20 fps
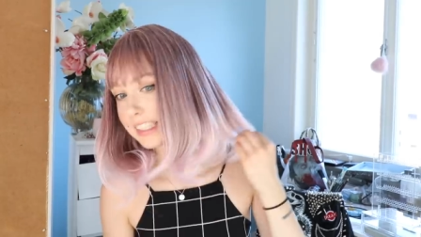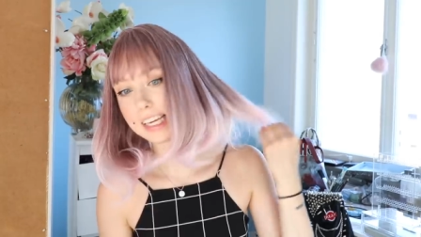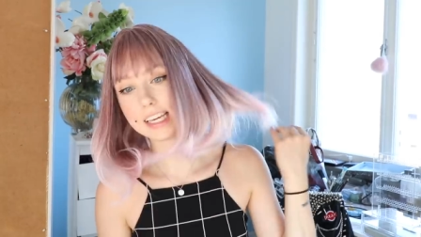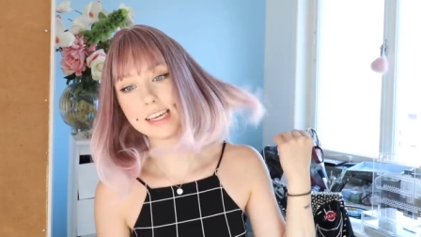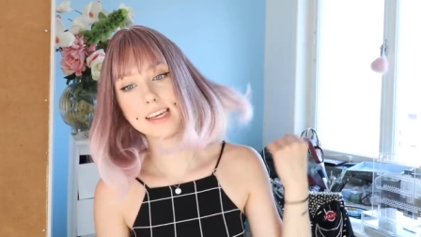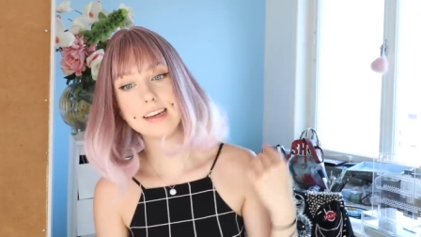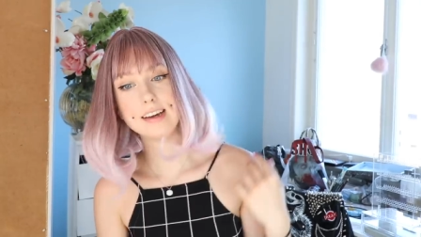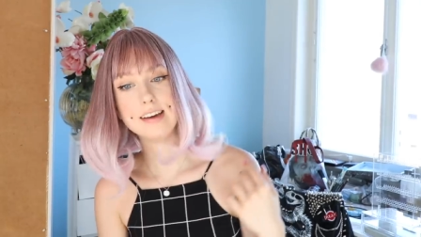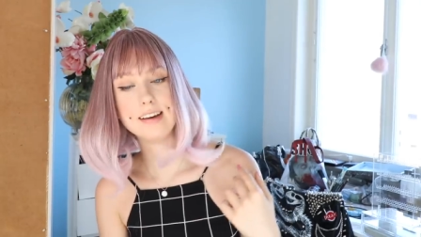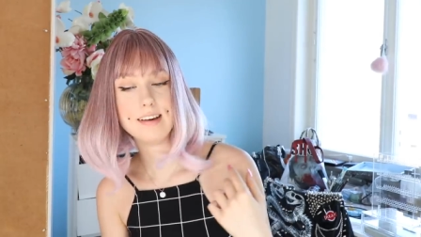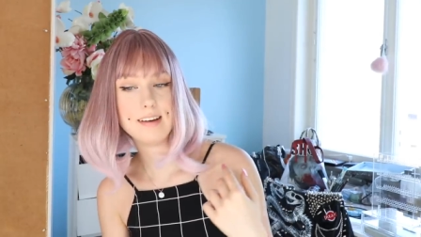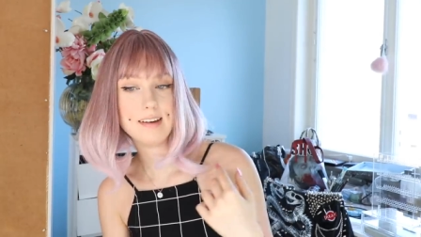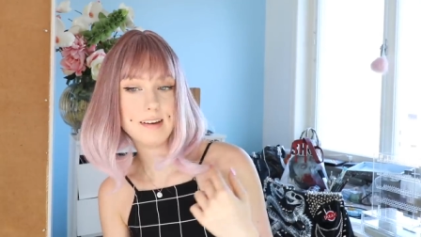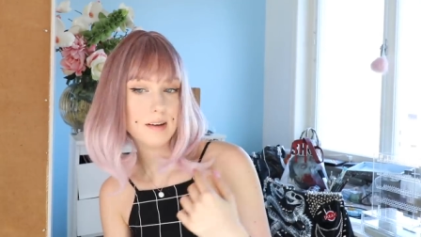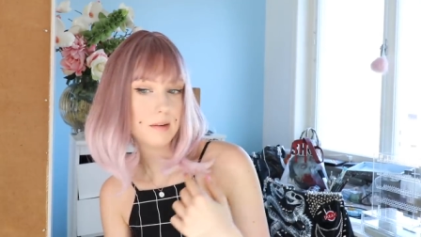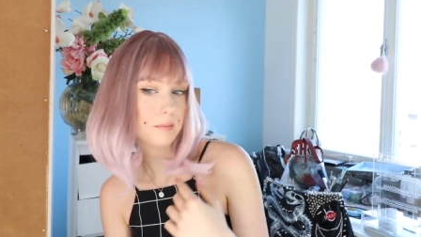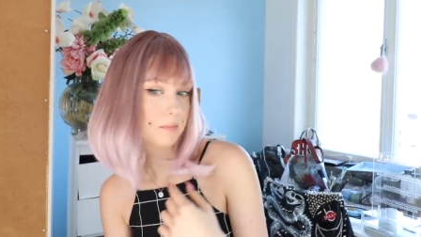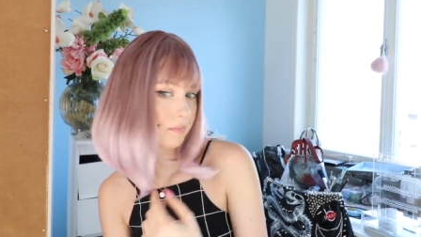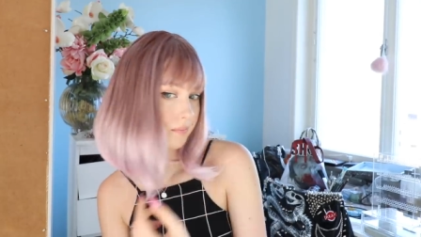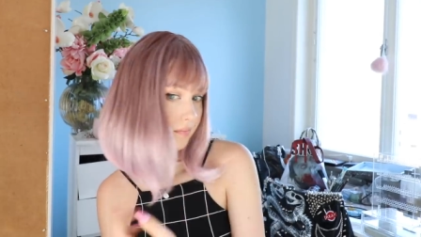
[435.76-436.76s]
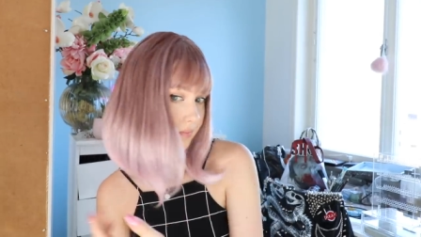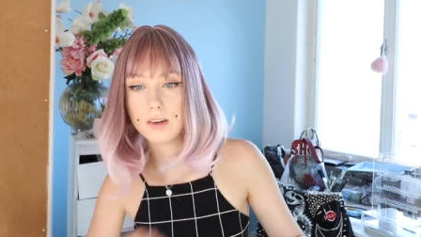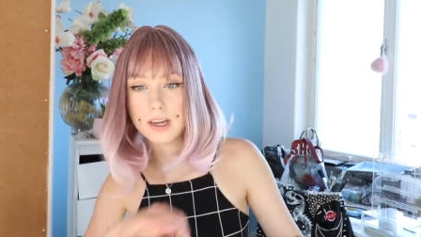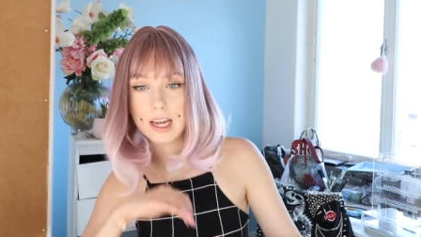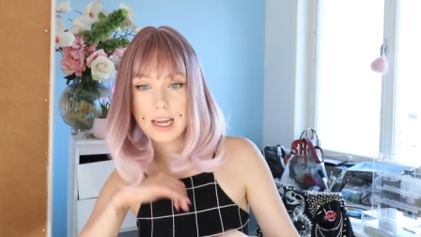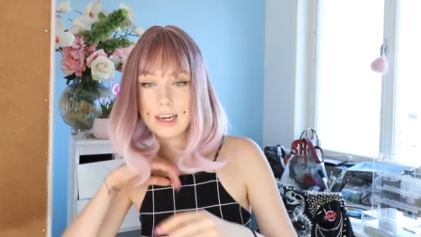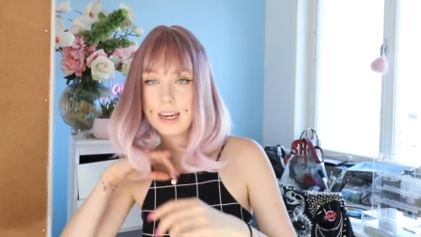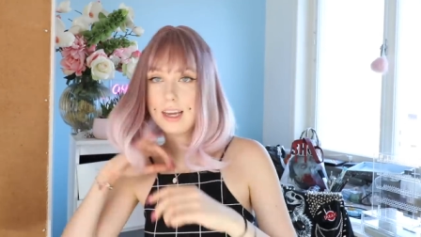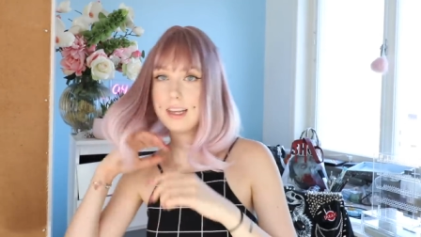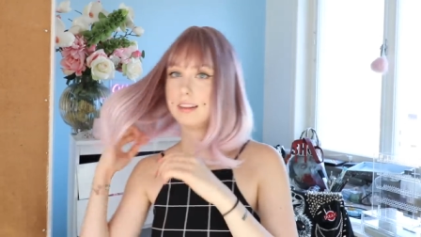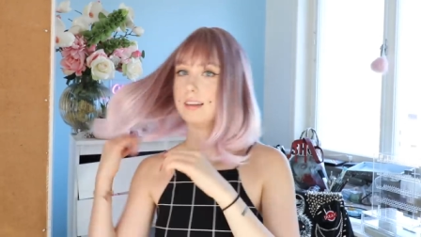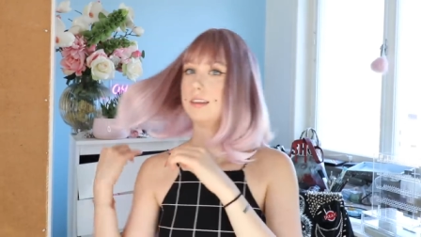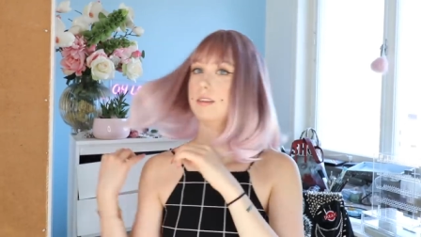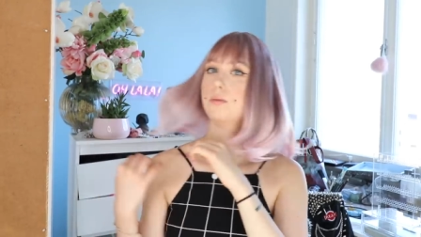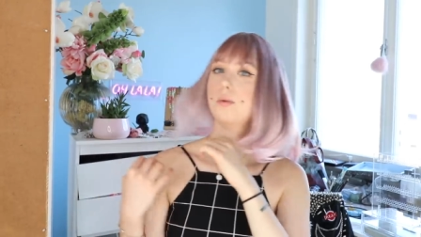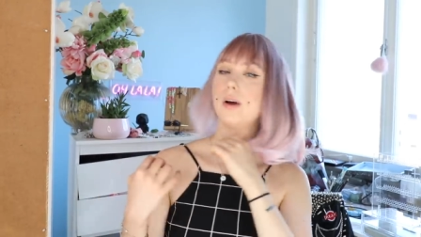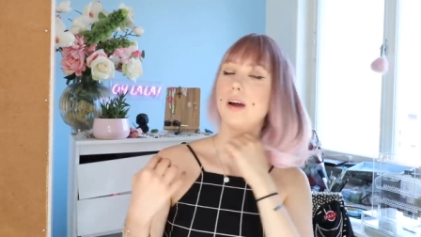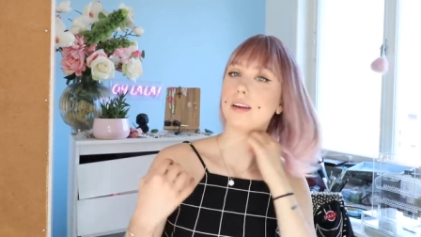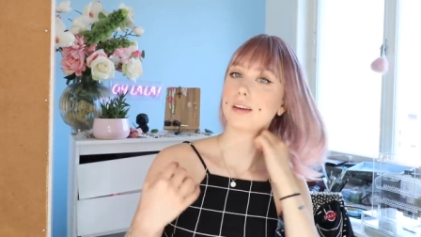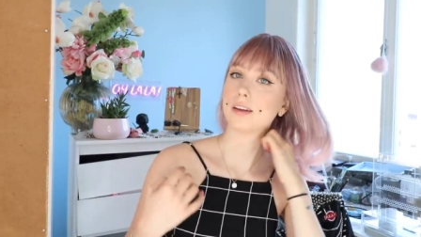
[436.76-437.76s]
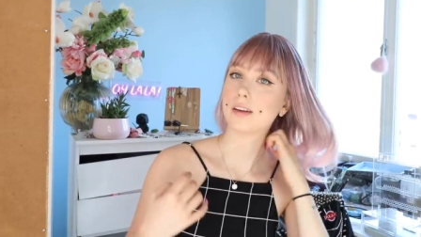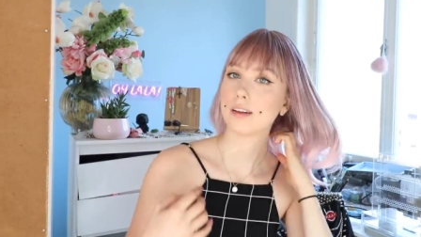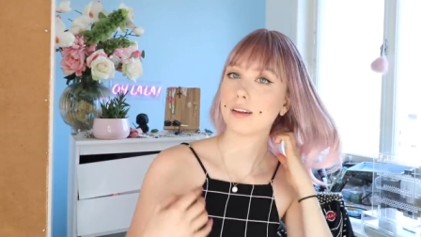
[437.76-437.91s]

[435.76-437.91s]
Damn. Okay, I like this one.